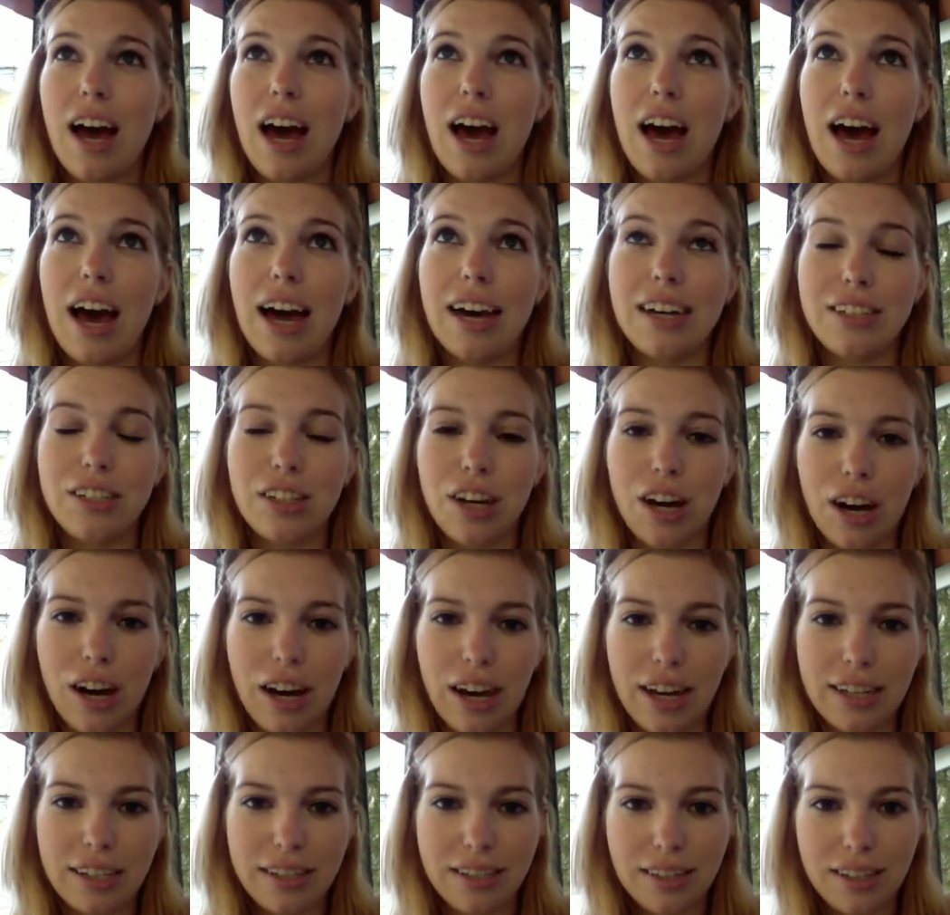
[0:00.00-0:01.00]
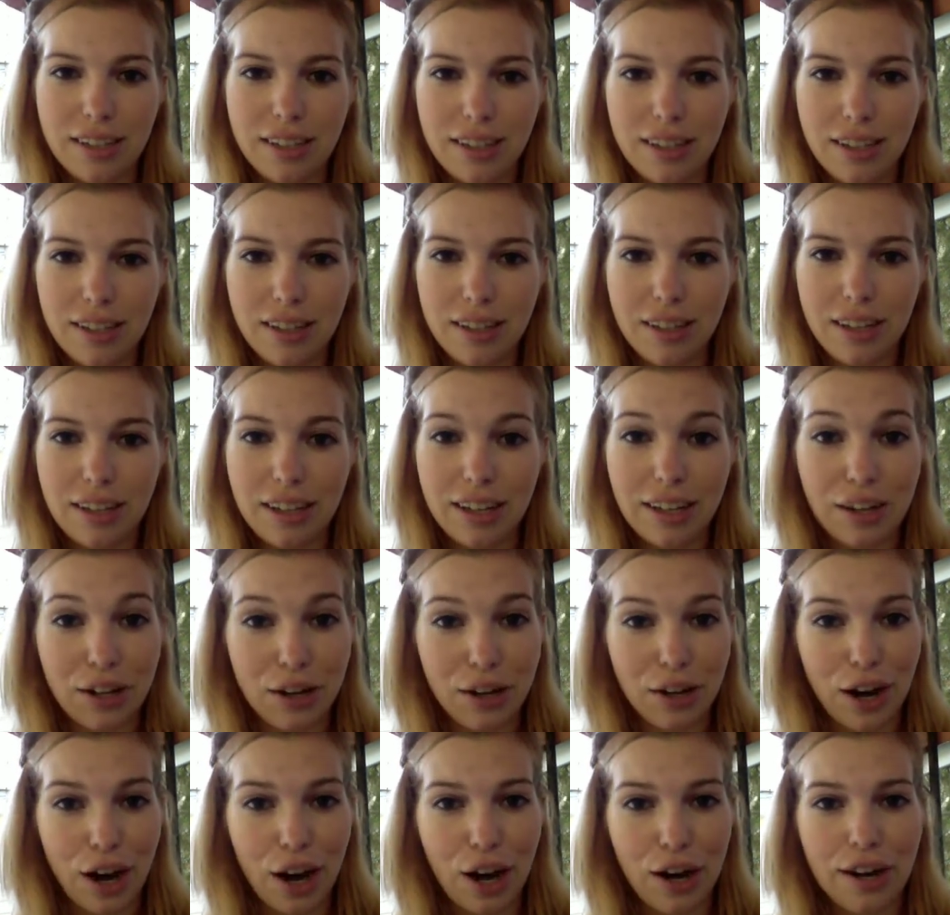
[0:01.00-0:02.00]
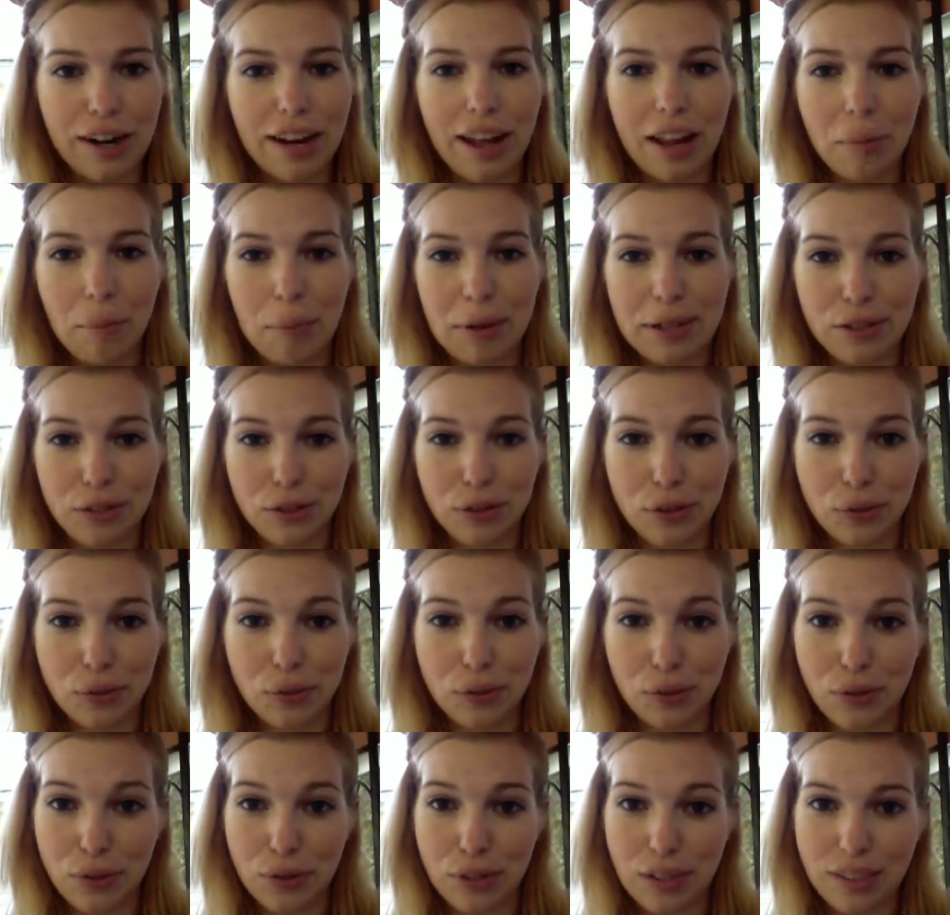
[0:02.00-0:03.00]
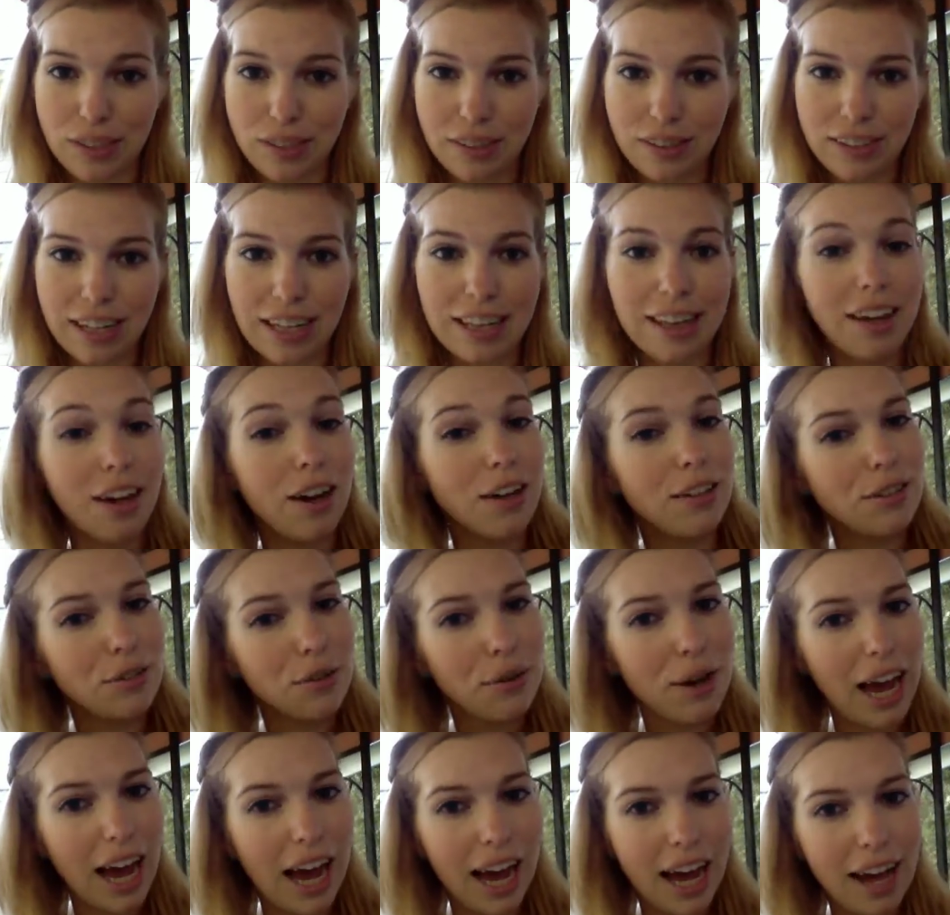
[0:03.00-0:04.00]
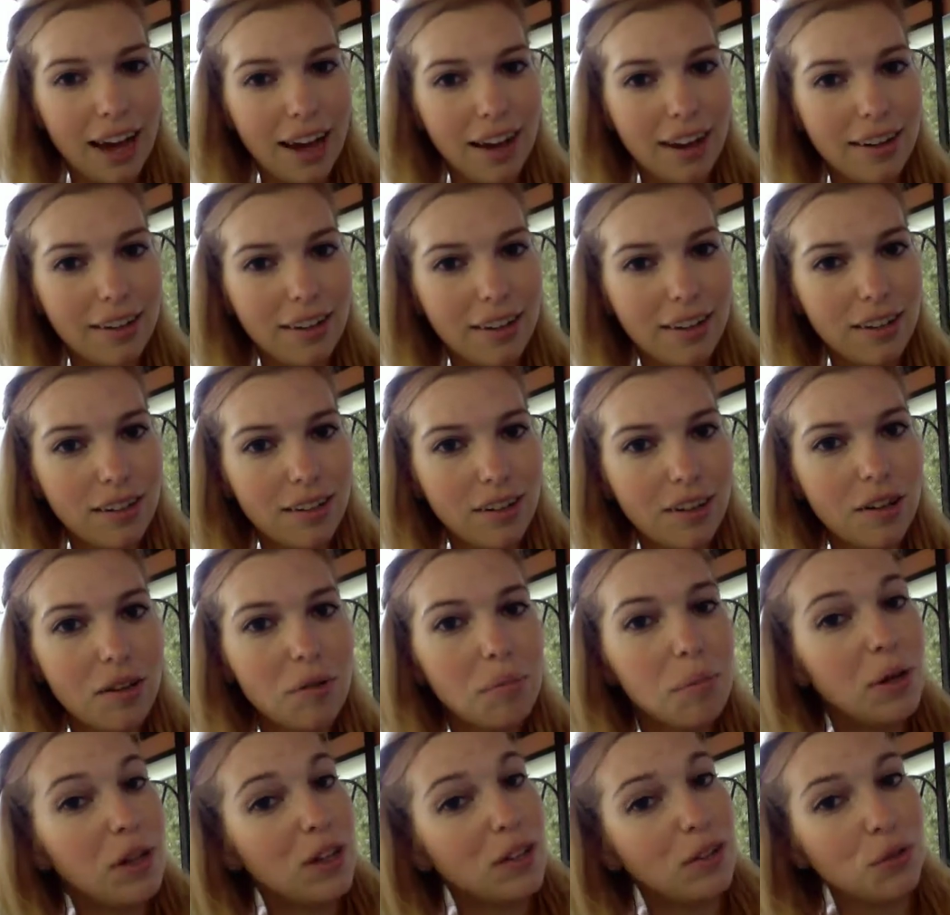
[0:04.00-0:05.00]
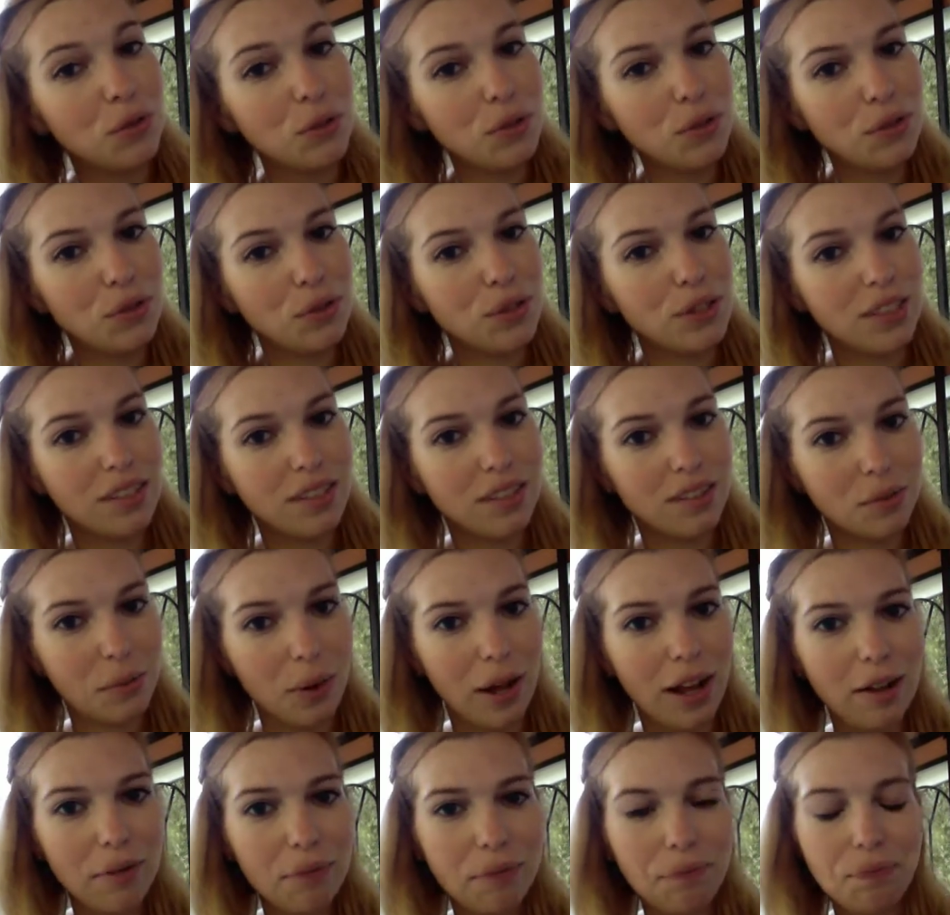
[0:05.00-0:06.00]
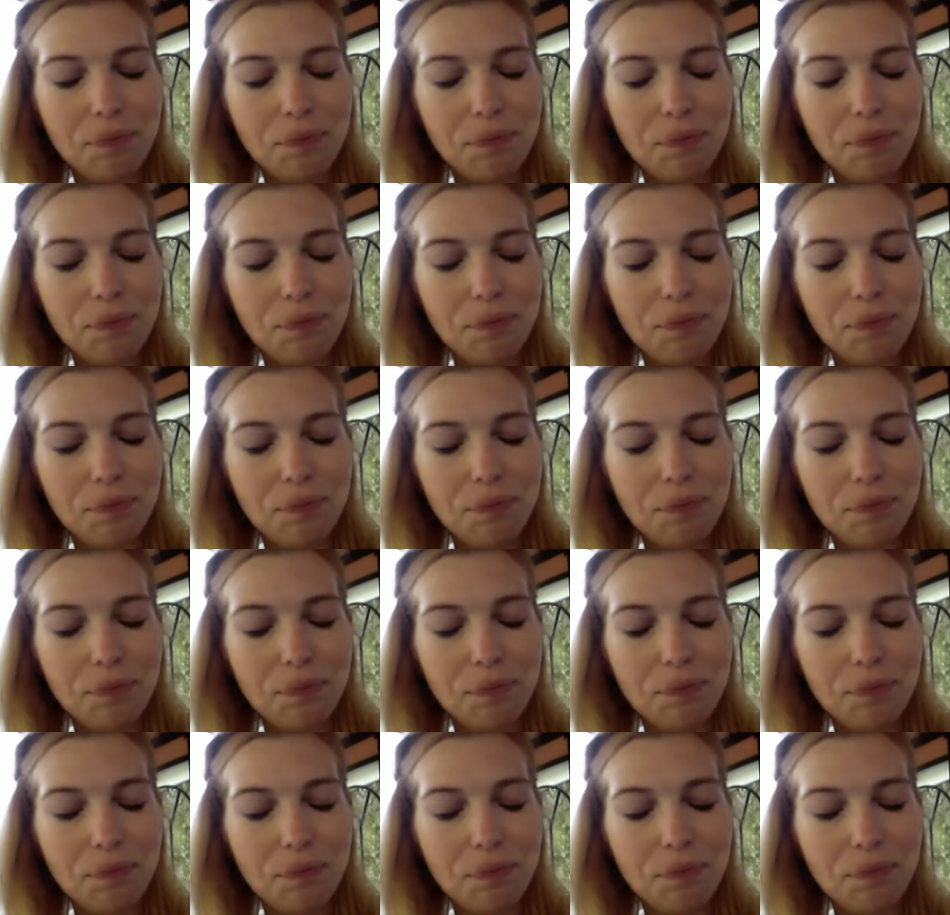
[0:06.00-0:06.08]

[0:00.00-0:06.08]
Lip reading: I taught kindergarten and elementary school students, and they also had middle school students as well.